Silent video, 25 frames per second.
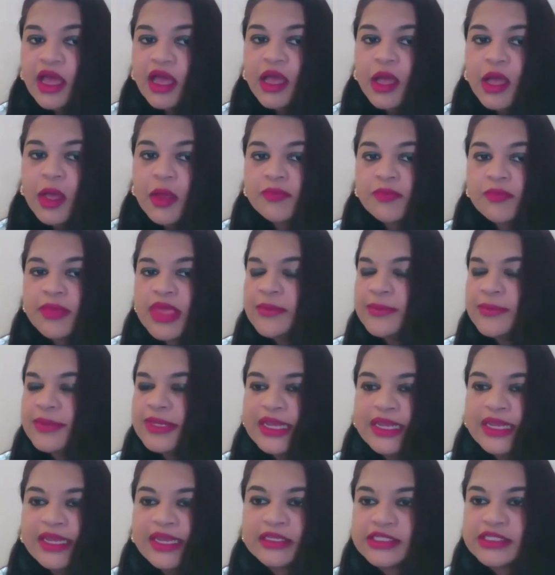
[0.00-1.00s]

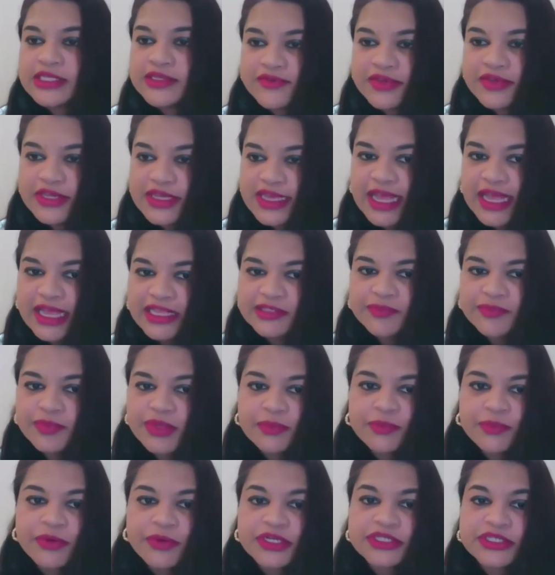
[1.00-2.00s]
M&A activity has
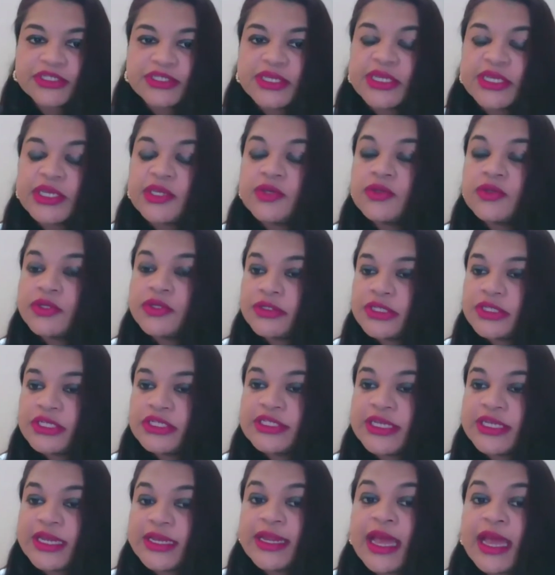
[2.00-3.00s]
been
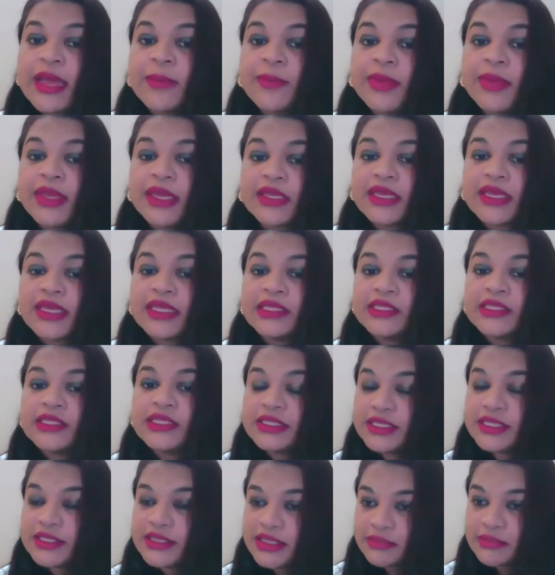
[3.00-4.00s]
particularly dynamic in the
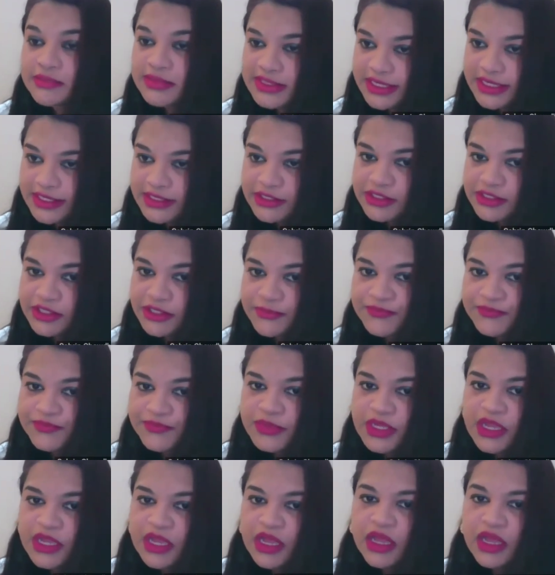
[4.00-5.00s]
lithium sector
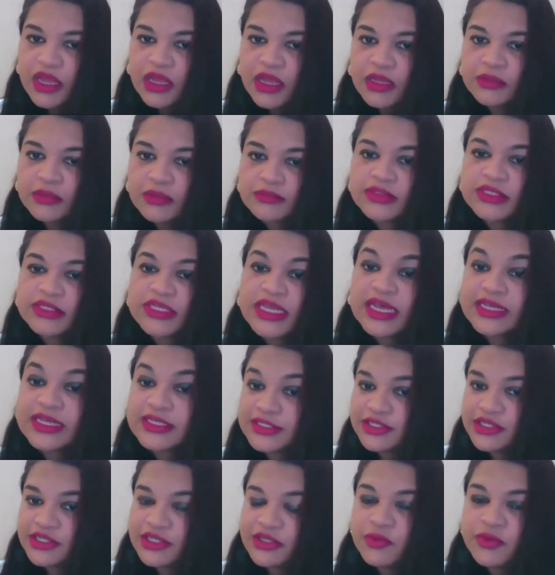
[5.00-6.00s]

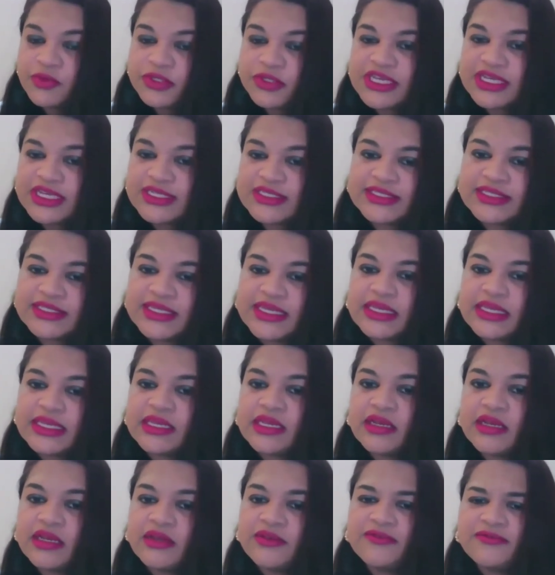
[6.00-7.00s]
last year, which has
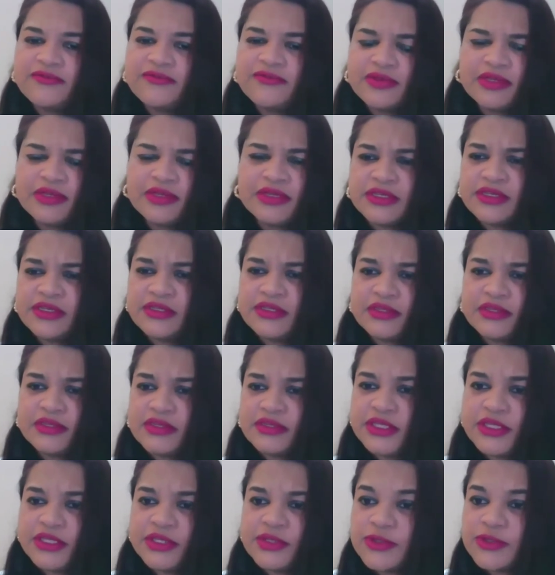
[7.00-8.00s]
seen
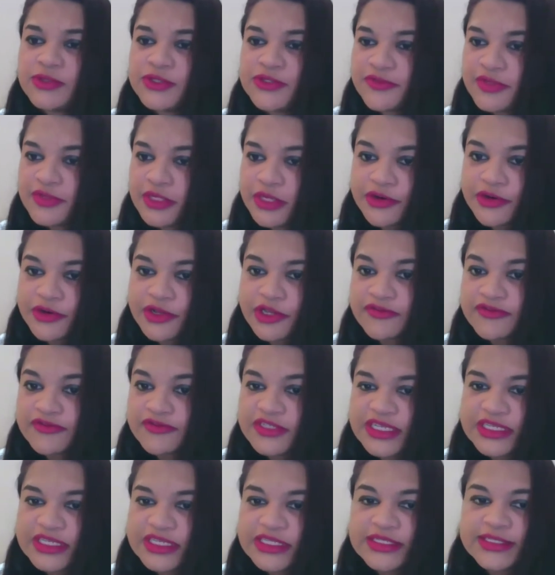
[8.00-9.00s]
a huge flurry
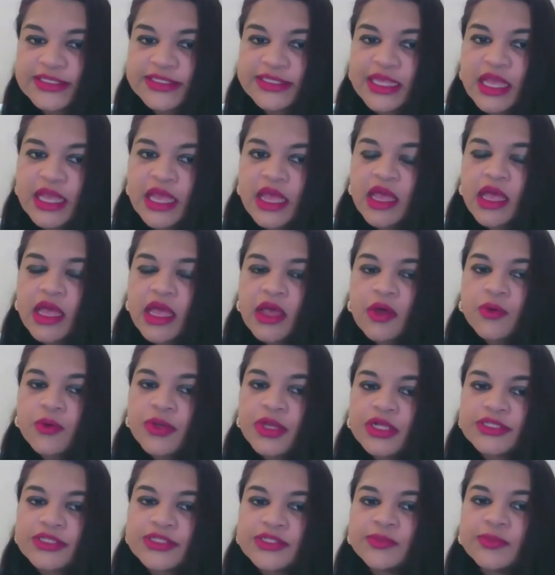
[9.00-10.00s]
of deals.
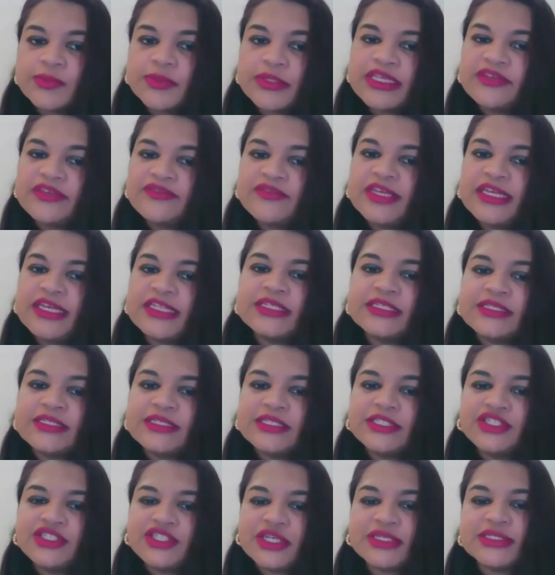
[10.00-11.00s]
We also believe that this
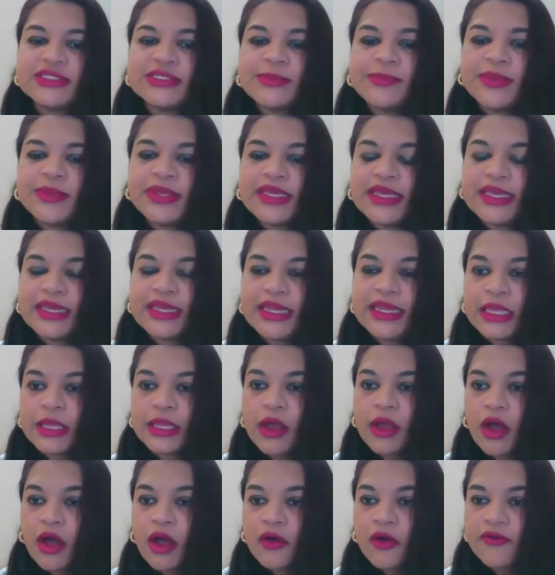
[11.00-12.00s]
is just the
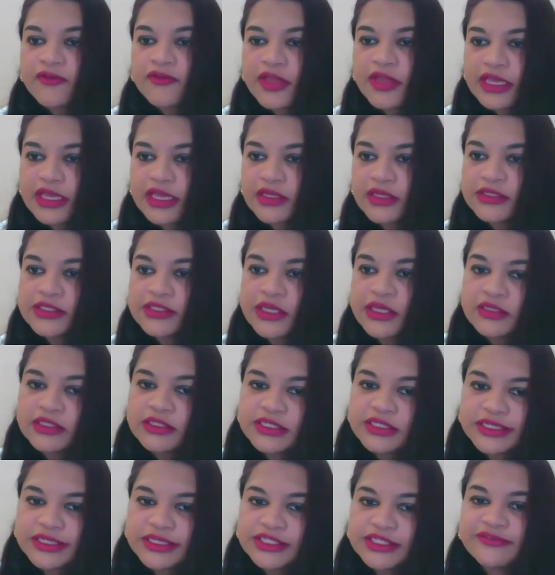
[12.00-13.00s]
beginning of a
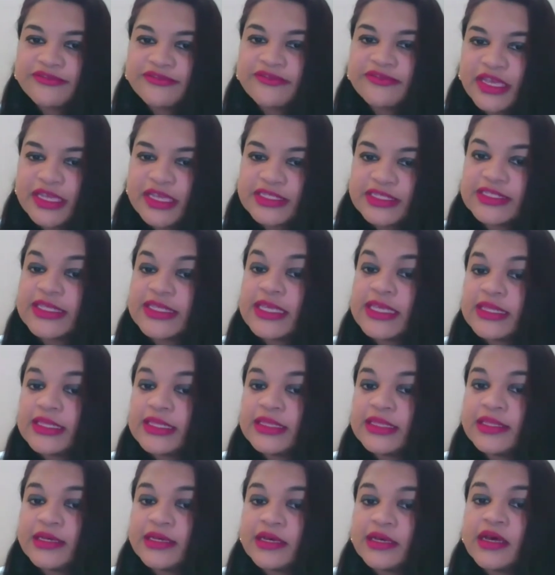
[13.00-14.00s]
consolidation phase
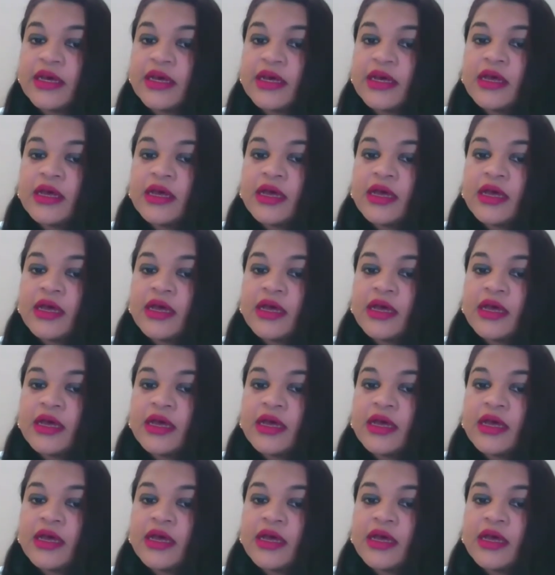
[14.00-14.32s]
in the